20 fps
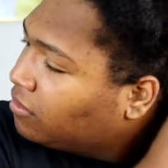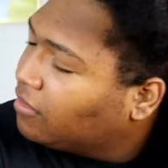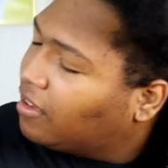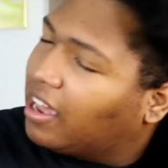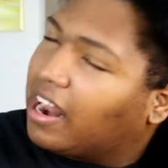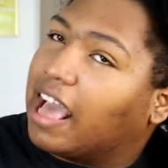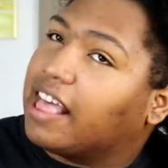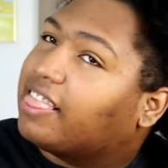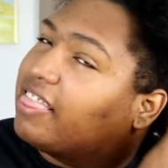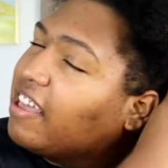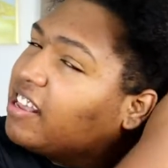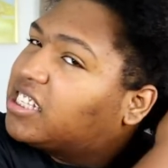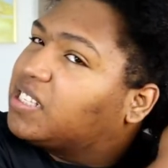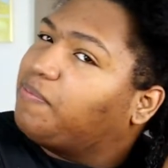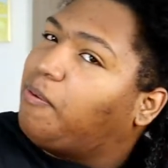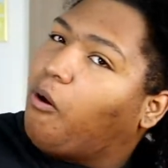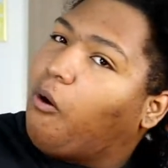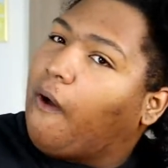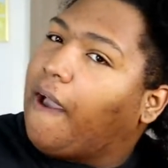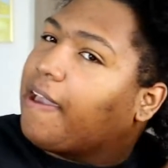And at this
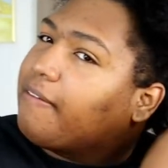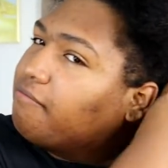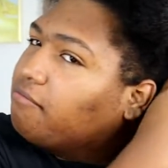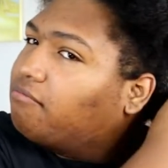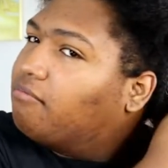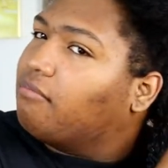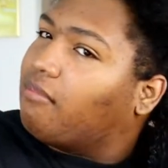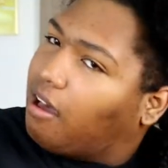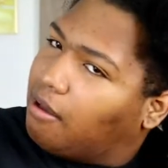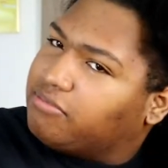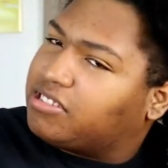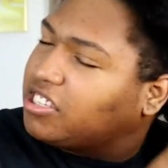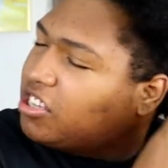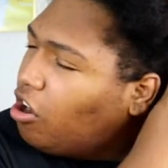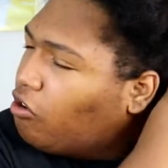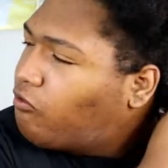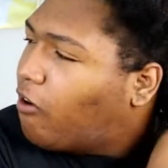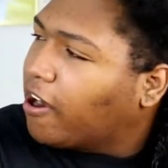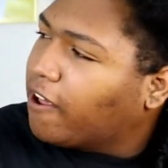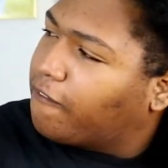point, I'm
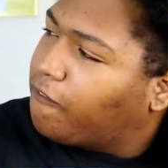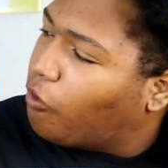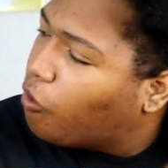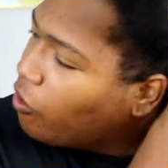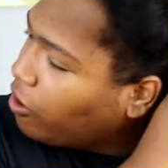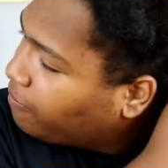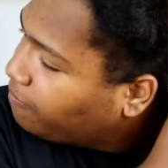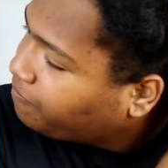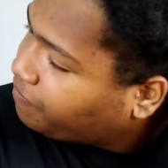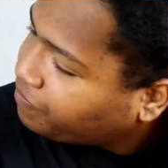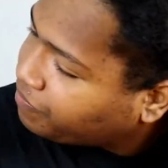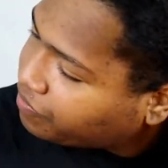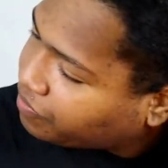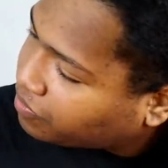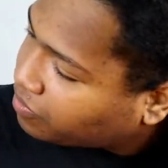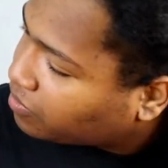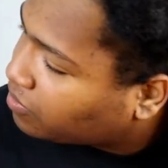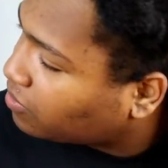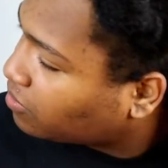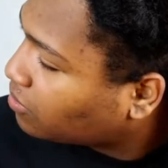still ready for it.
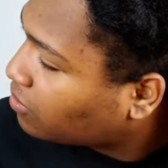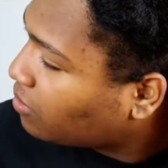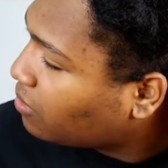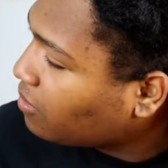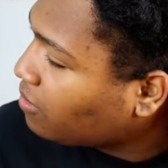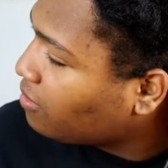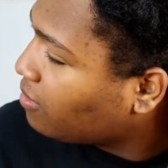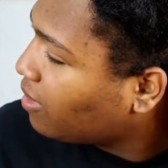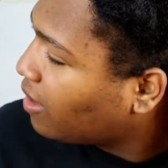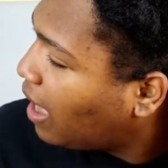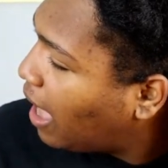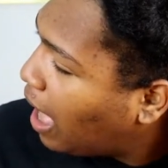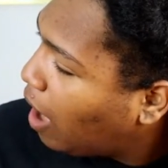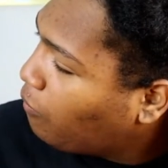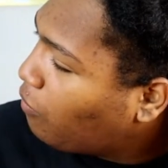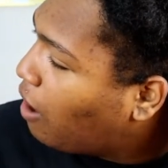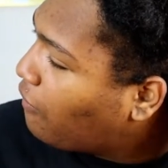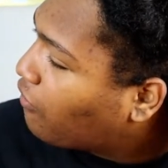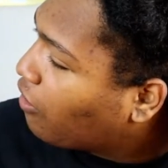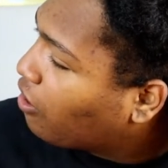
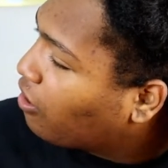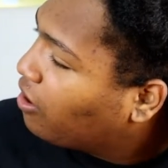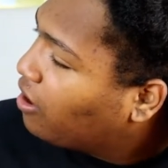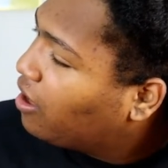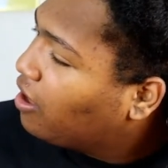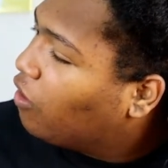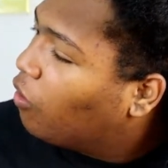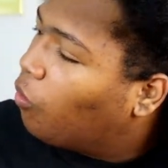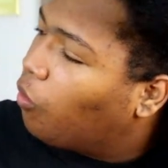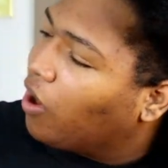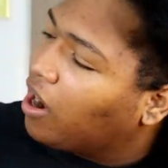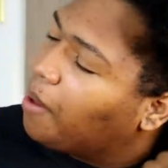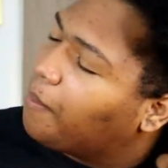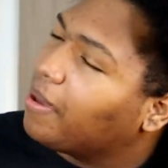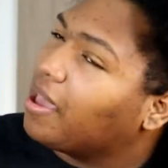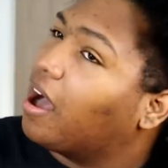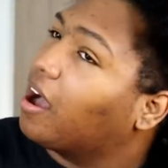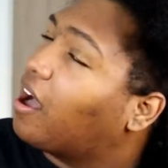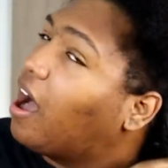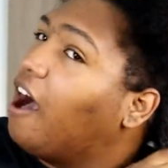However, will it
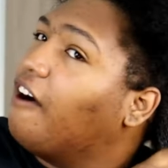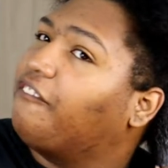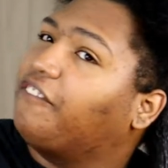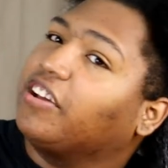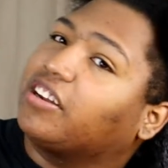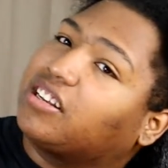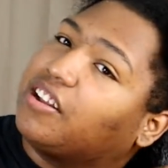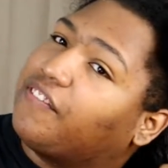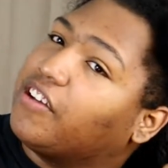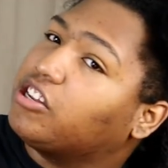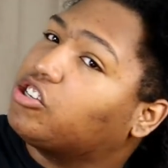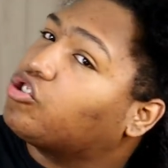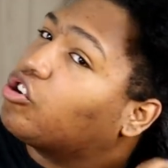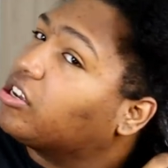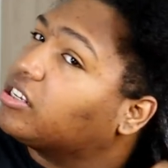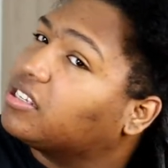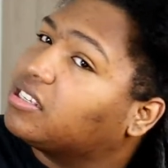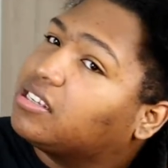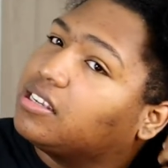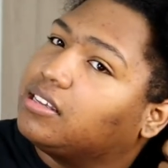be a conflict of
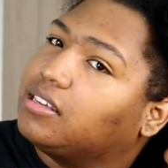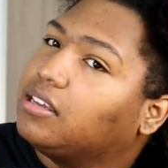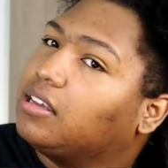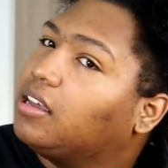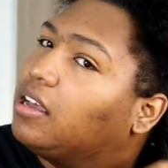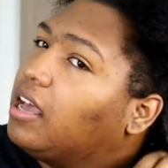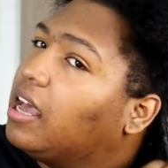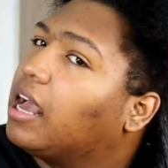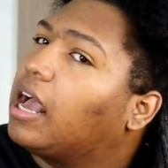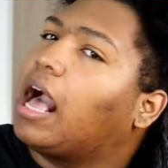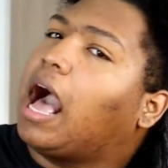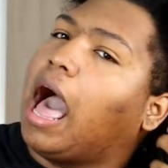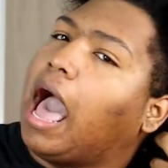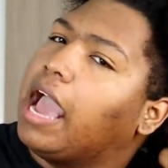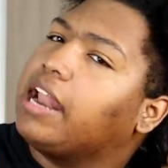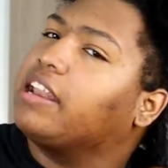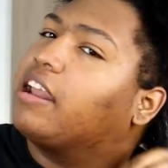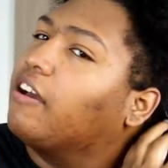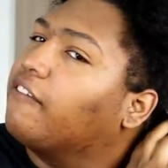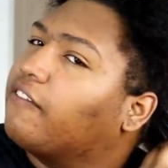interest?
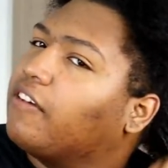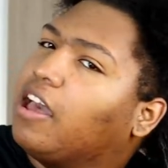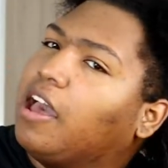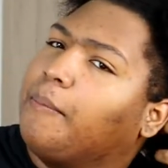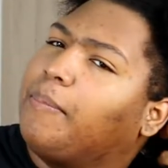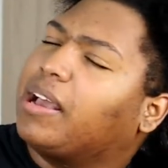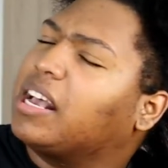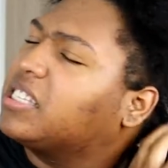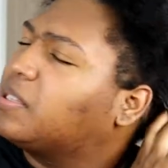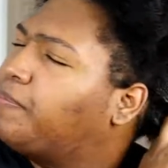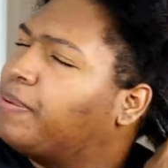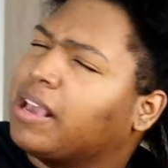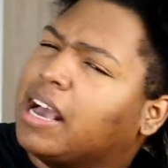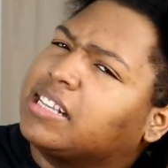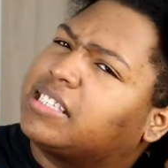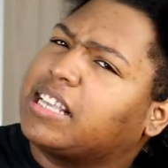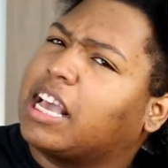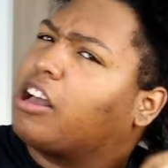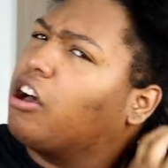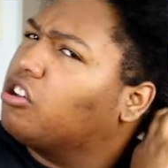Kind of. Because
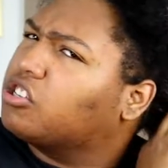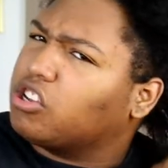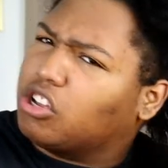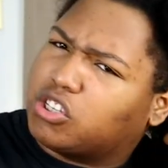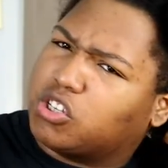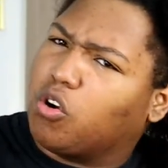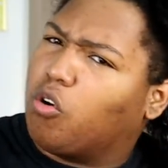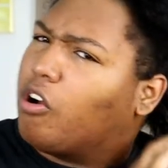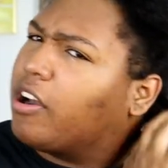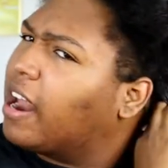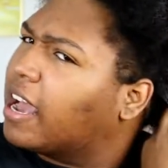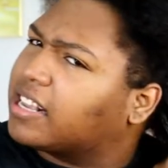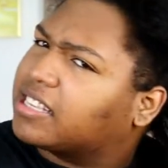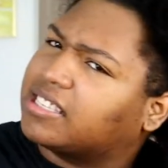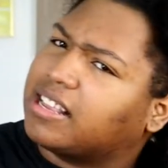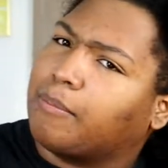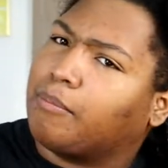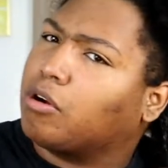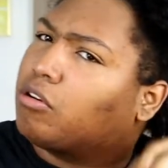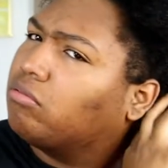Beyonce goes on tour next
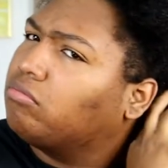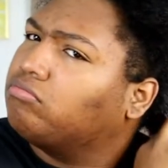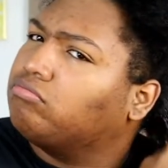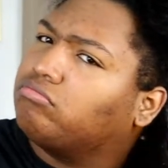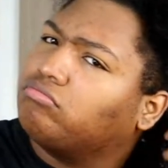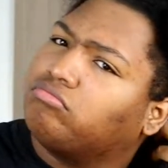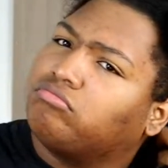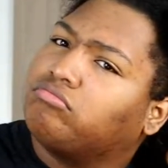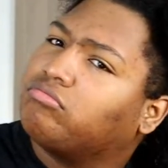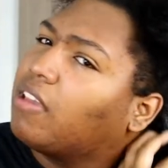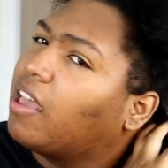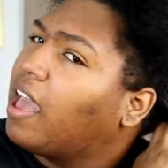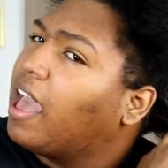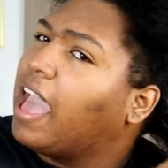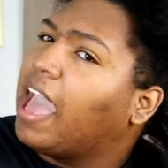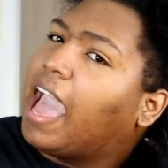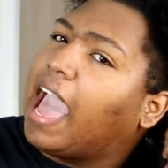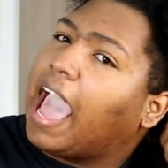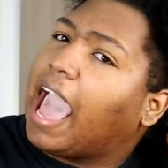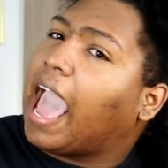summer.
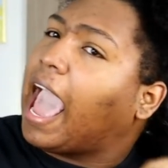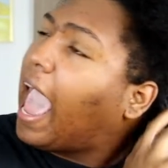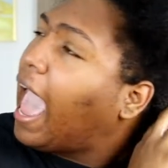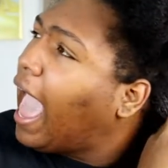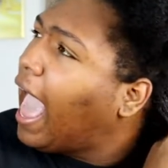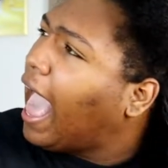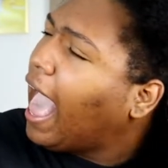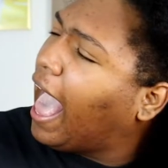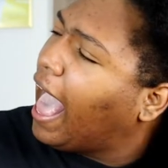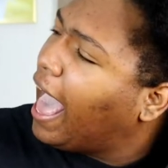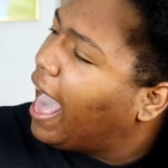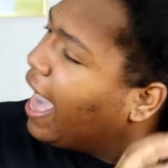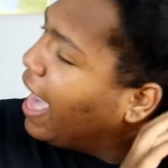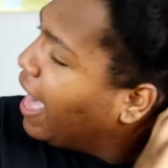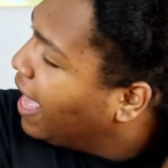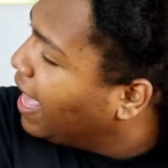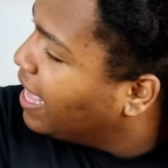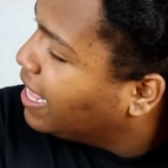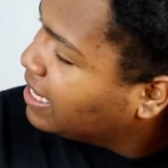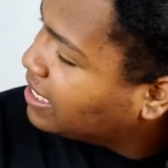
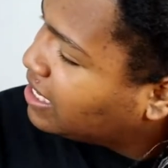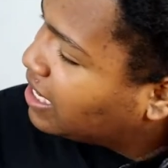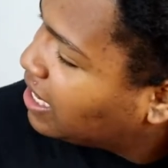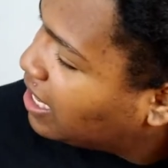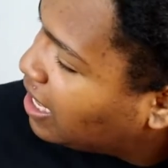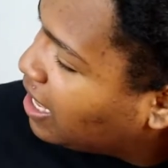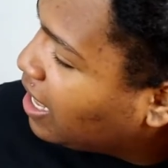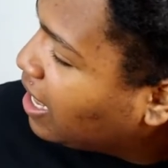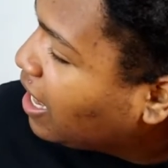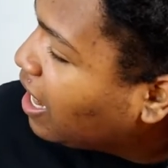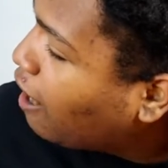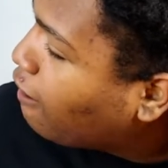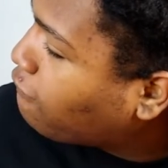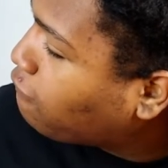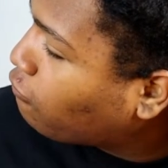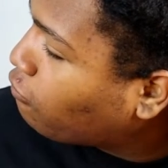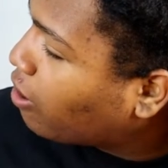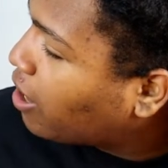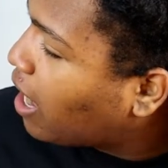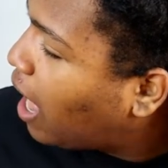And if
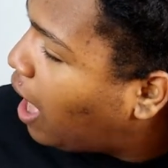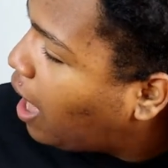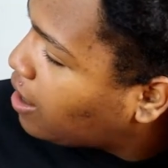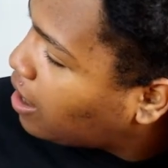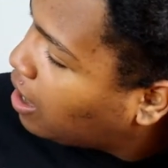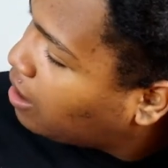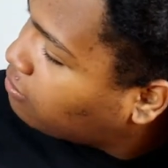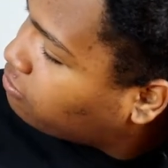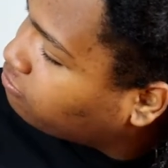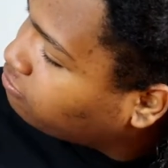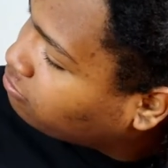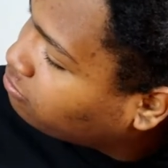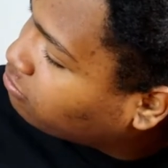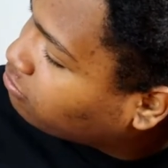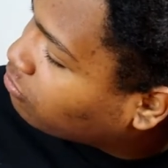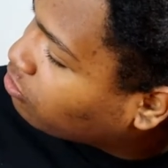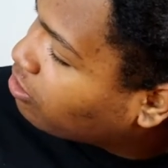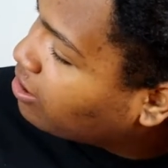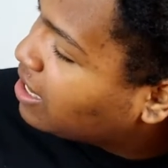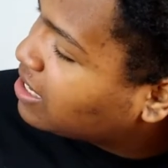Rihanna
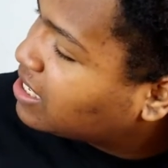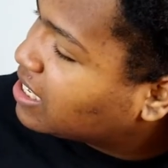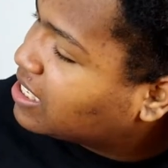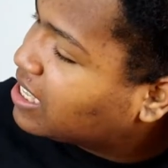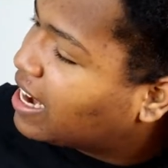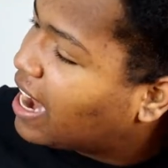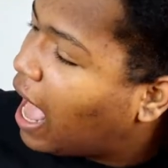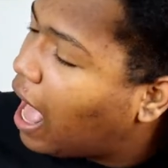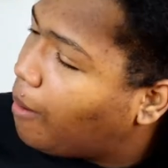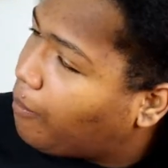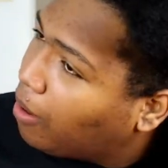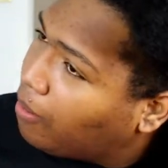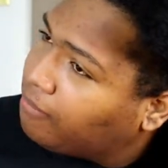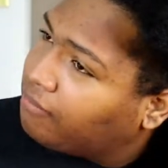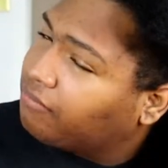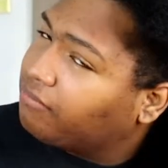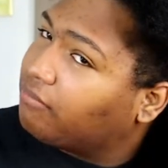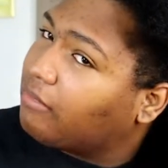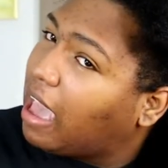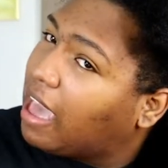releases an
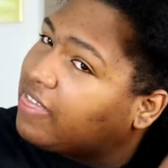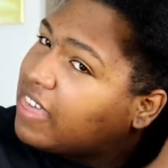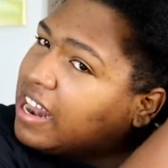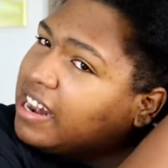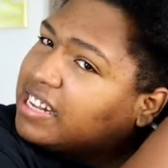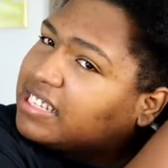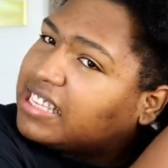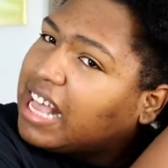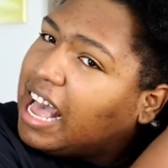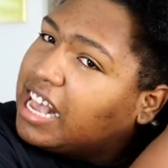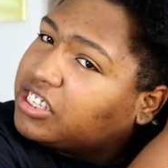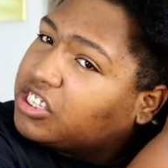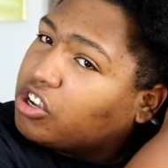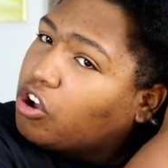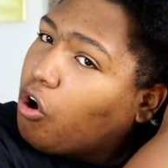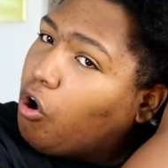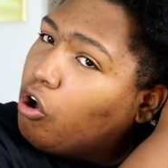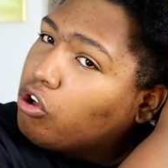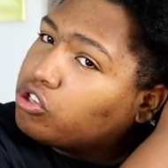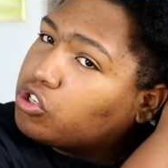album and then decides to
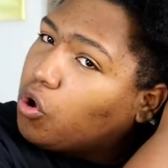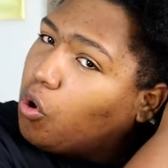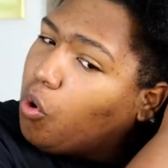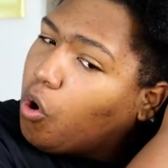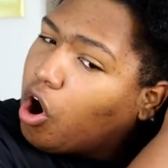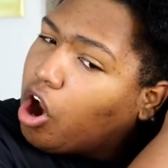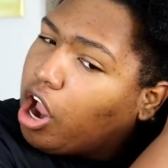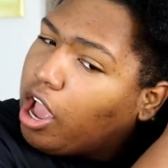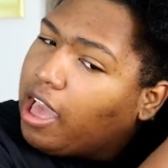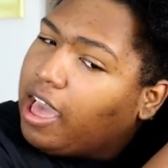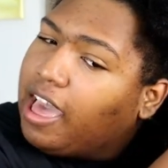go on tour,